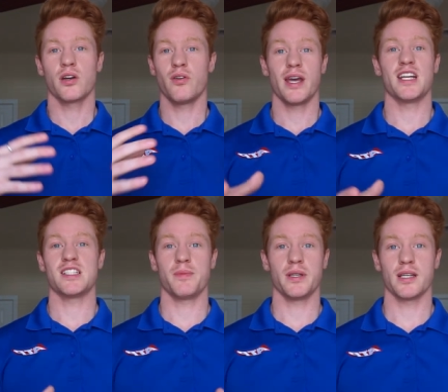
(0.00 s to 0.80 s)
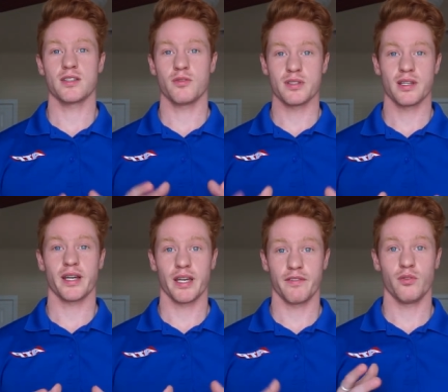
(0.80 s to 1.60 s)
Going to A T P is almost like
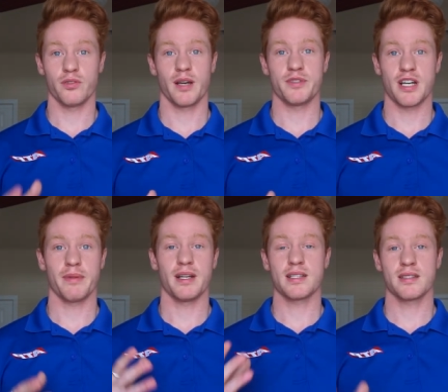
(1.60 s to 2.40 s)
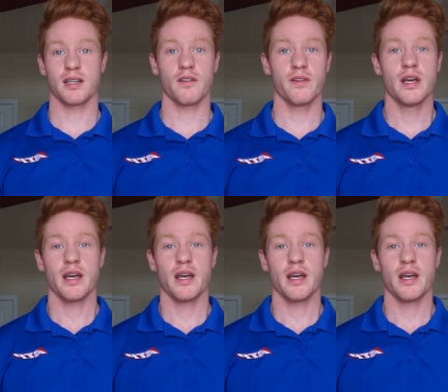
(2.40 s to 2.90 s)
a full-time job in itself,